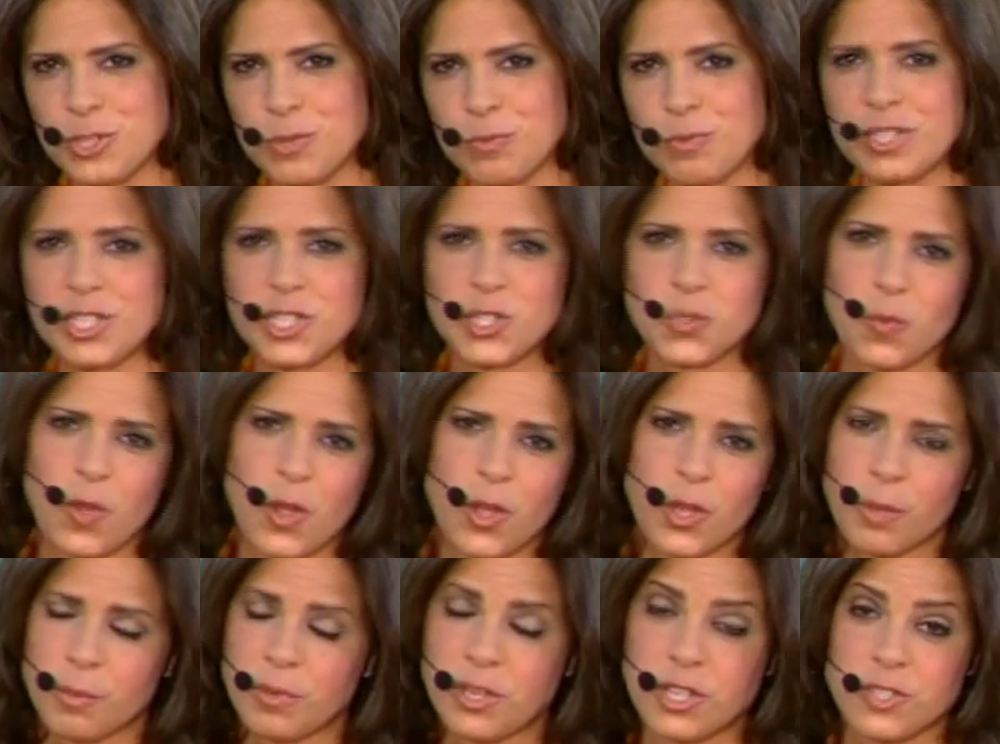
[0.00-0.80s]
So please
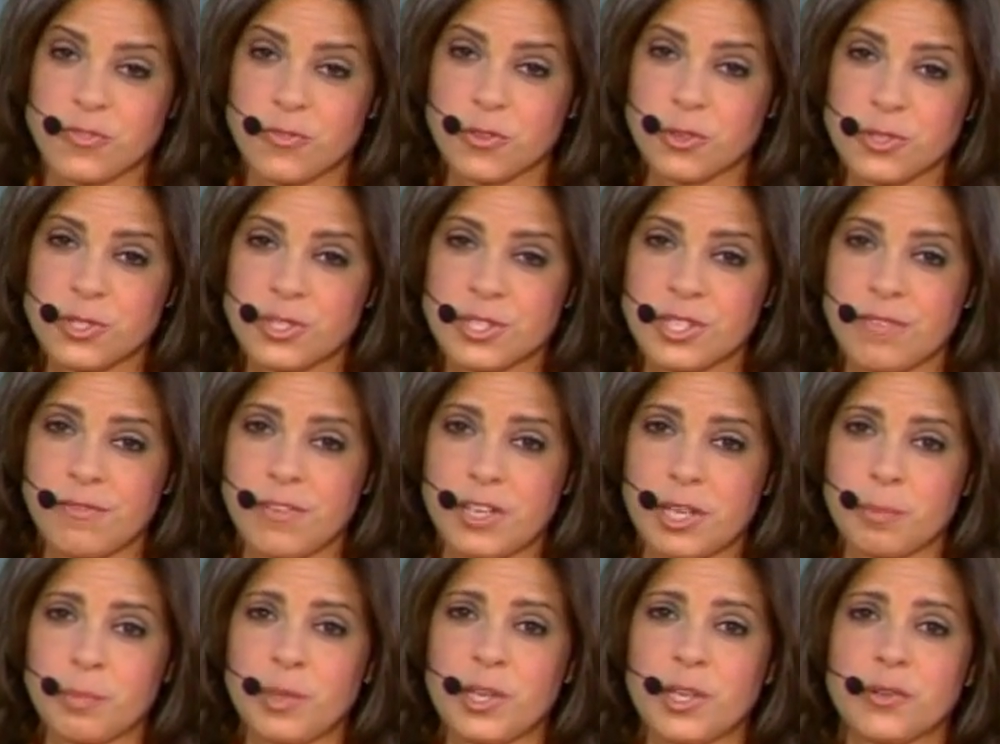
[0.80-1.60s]
welcome in his first
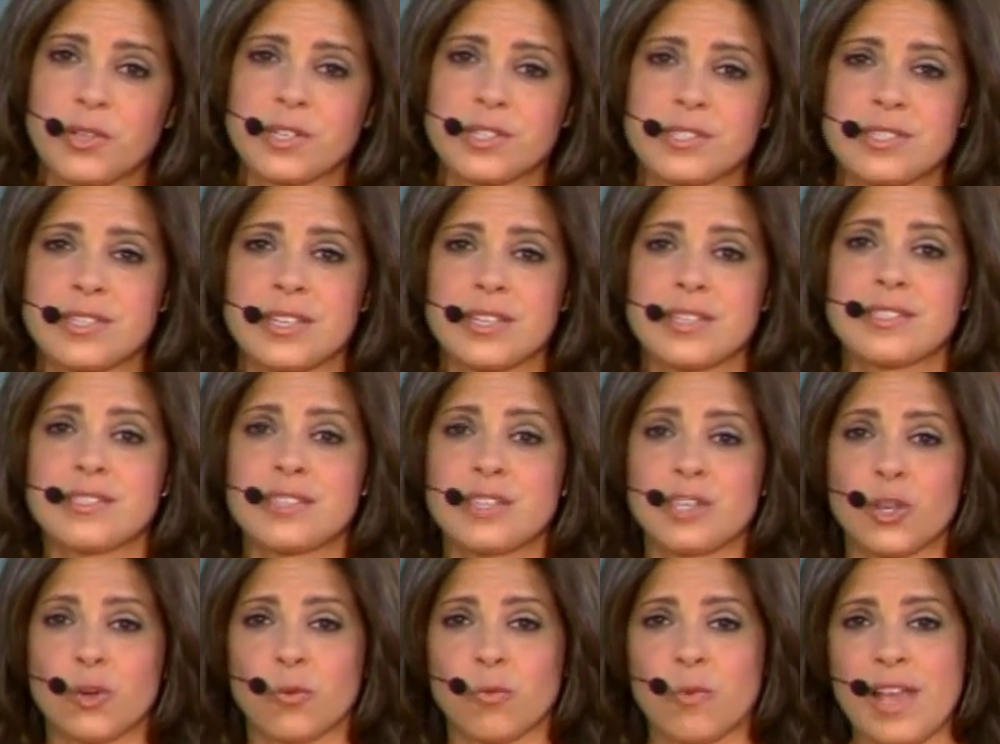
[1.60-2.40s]
TV appearance
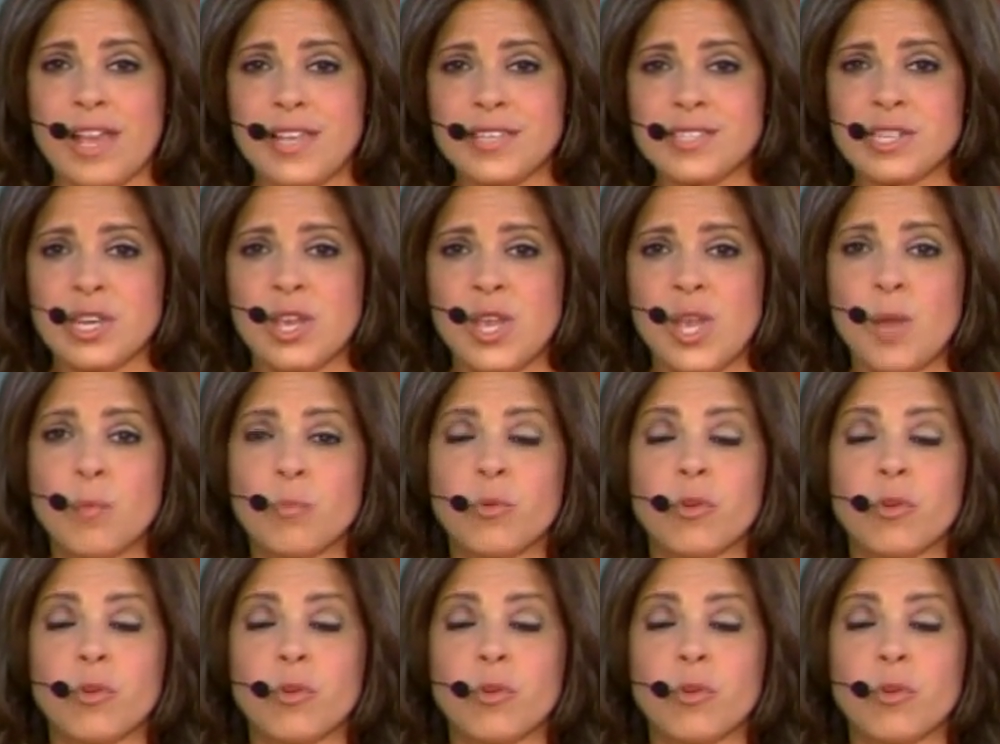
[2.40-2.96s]
since the arrest,